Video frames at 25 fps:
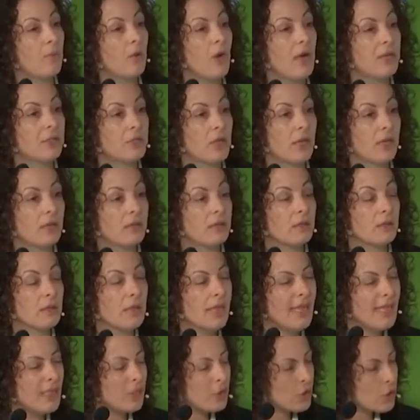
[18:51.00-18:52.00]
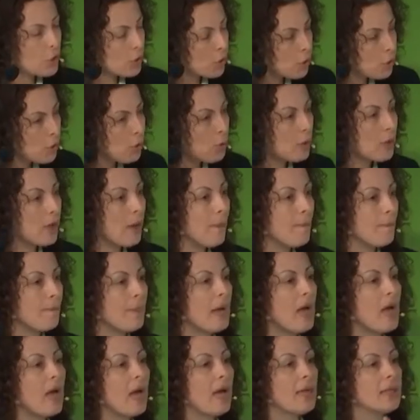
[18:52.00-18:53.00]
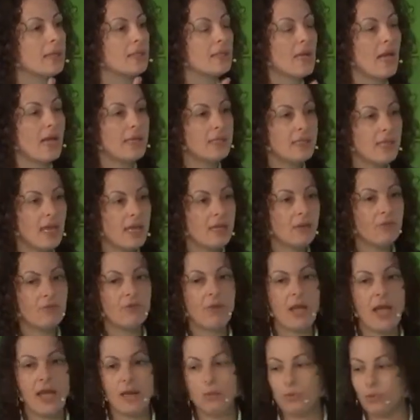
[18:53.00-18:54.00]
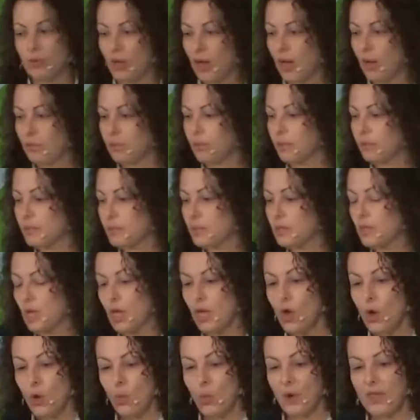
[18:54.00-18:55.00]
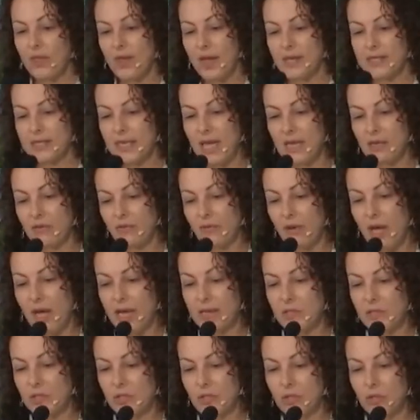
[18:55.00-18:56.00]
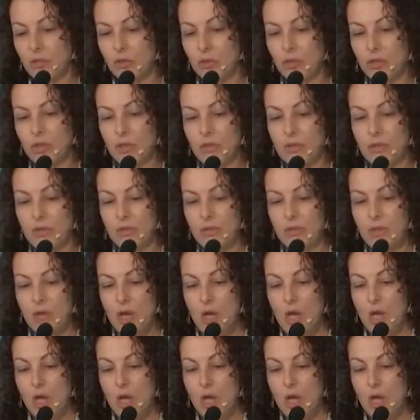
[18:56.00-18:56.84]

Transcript: project. It too combines identifying problems with identifying solutions.